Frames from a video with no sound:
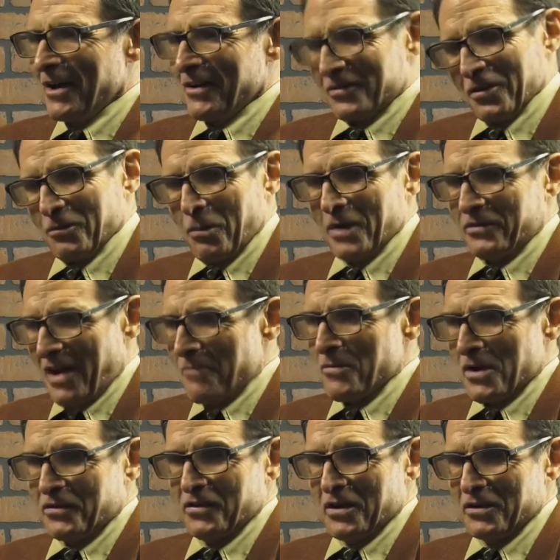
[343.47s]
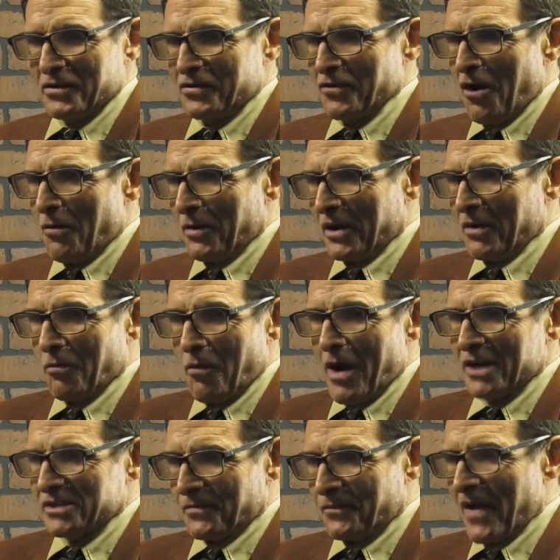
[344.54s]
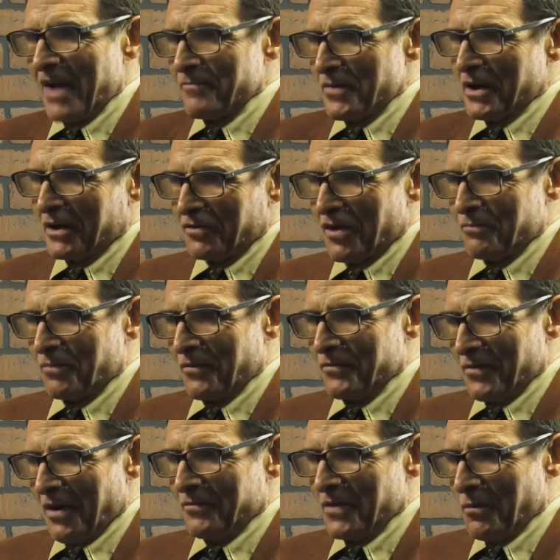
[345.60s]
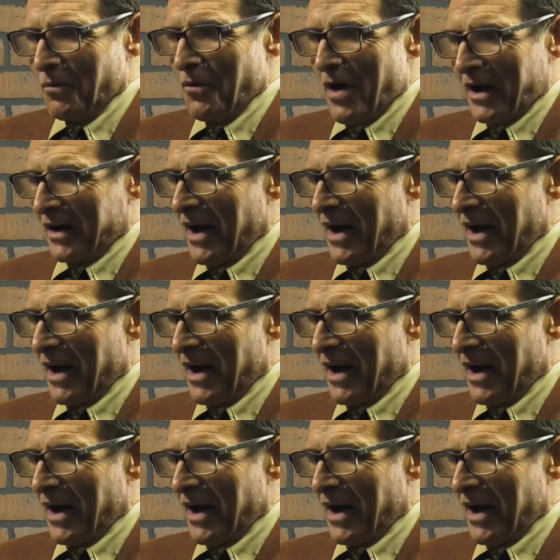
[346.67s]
So about 10 minutes into the show, we're gonna watch a 5-minute clip of your work,